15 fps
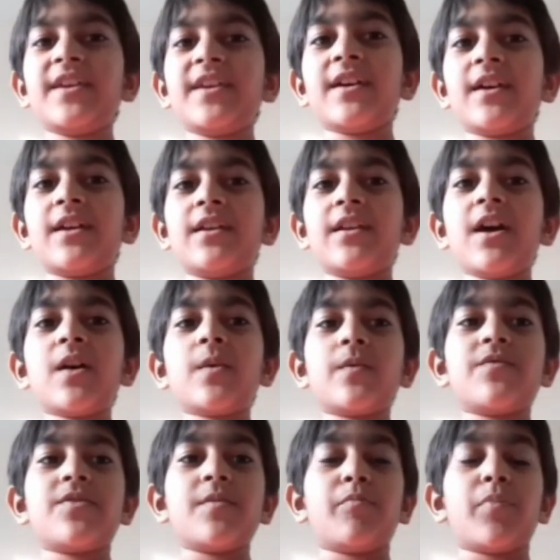And now
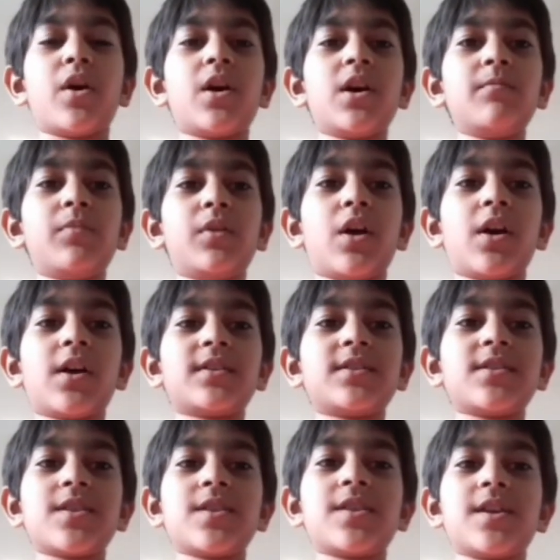if the pawn
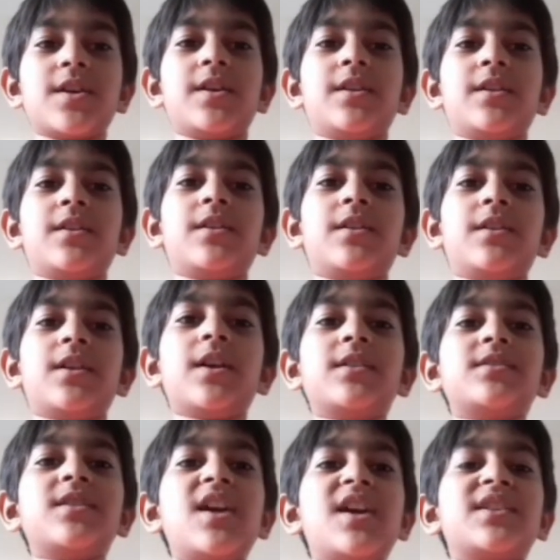blocks, then
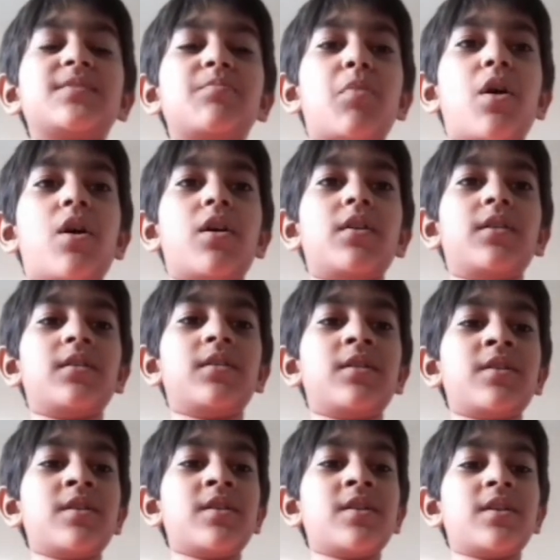knight takes pawn,
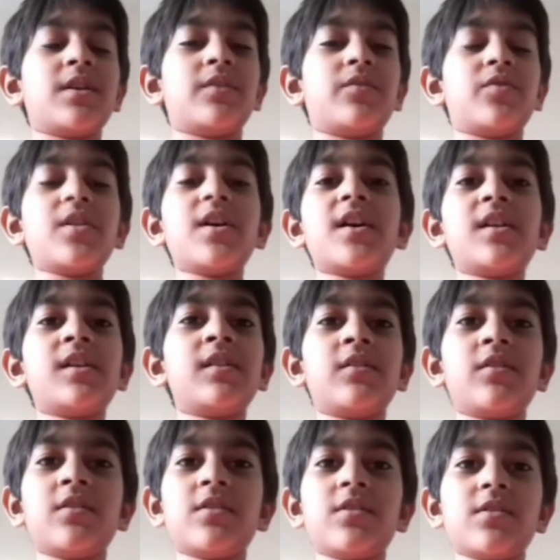and then
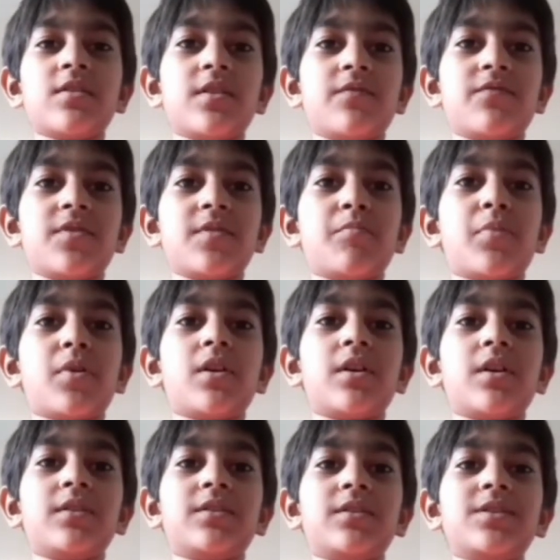if the
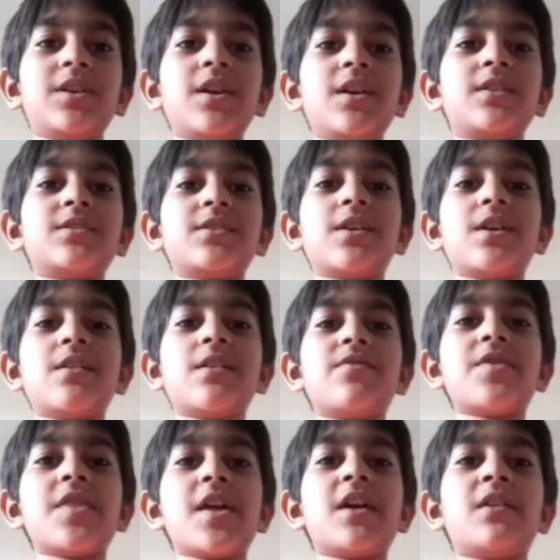pawn takes,
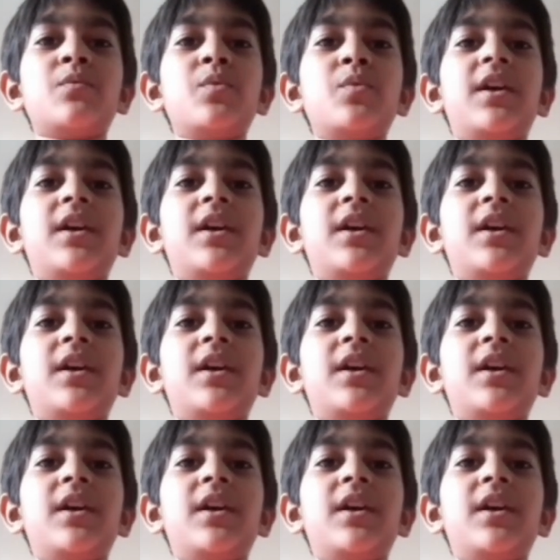then we can